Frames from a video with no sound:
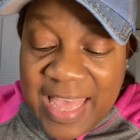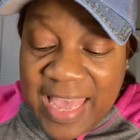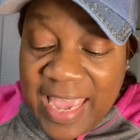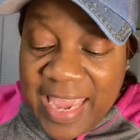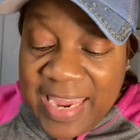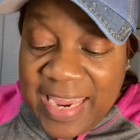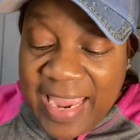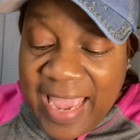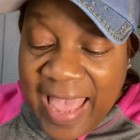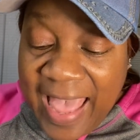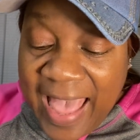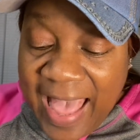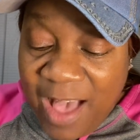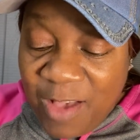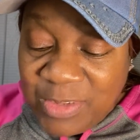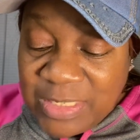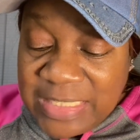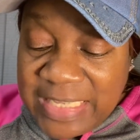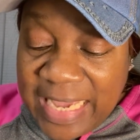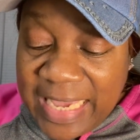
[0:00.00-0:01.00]
a
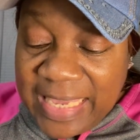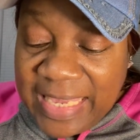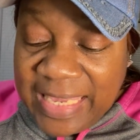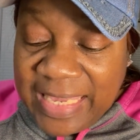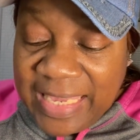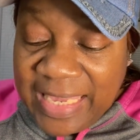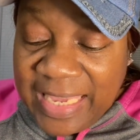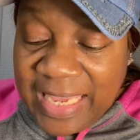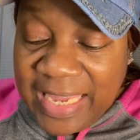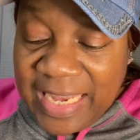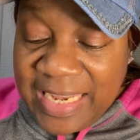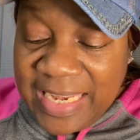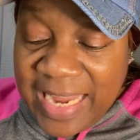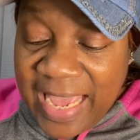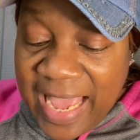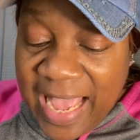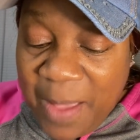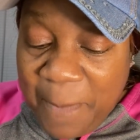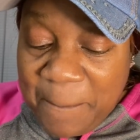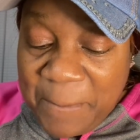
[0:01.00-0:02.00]
house that
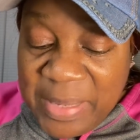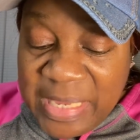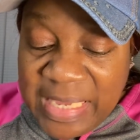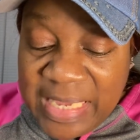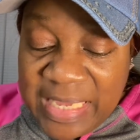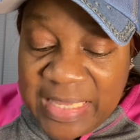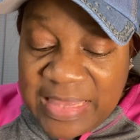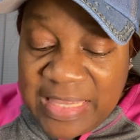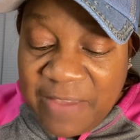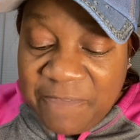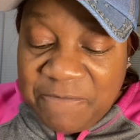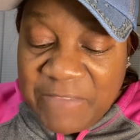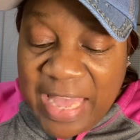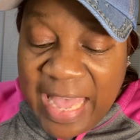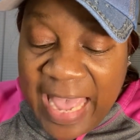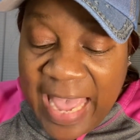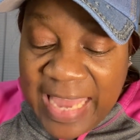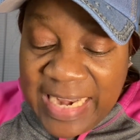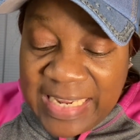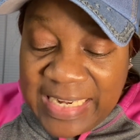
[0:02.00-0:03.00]
cannot be
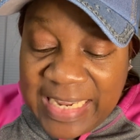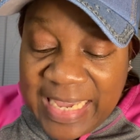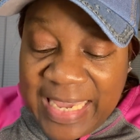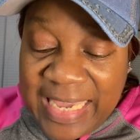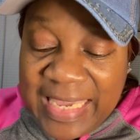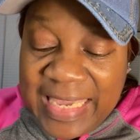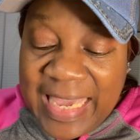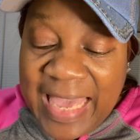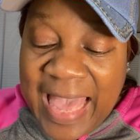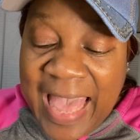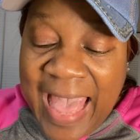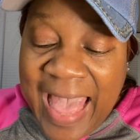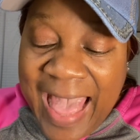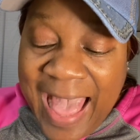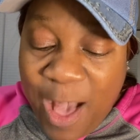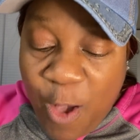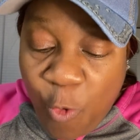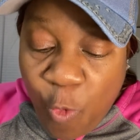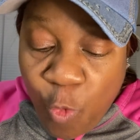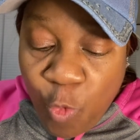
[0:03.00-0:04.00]
divided, a
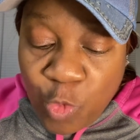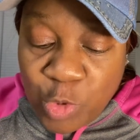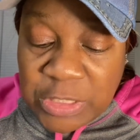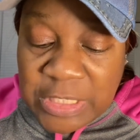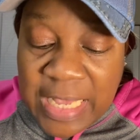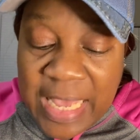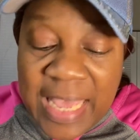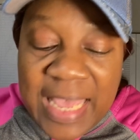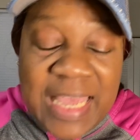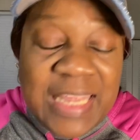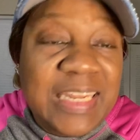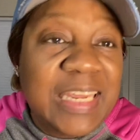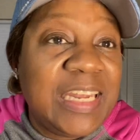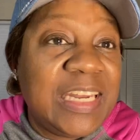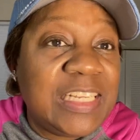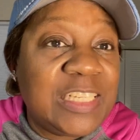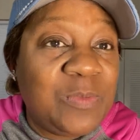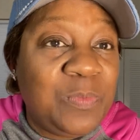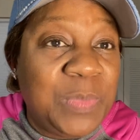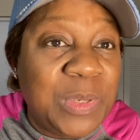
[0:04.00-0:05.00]
house that
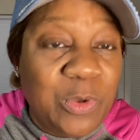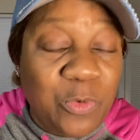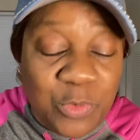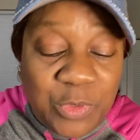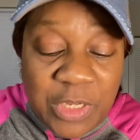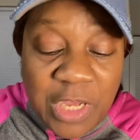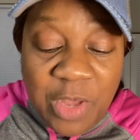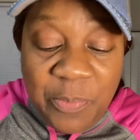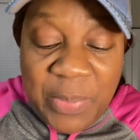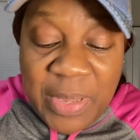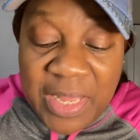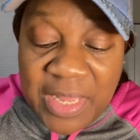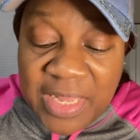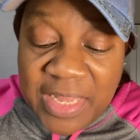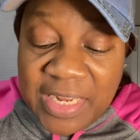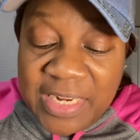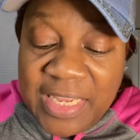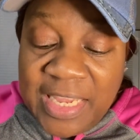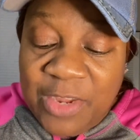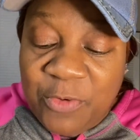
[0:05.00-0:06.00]
is built
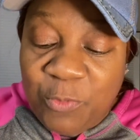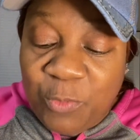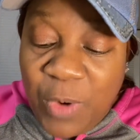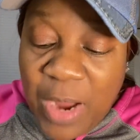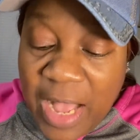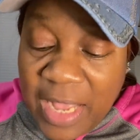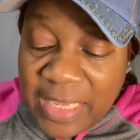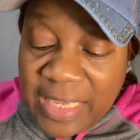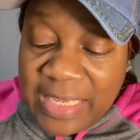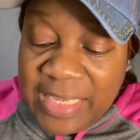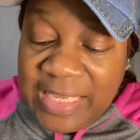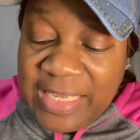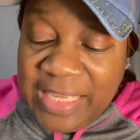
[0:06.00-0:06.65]
upon a rock,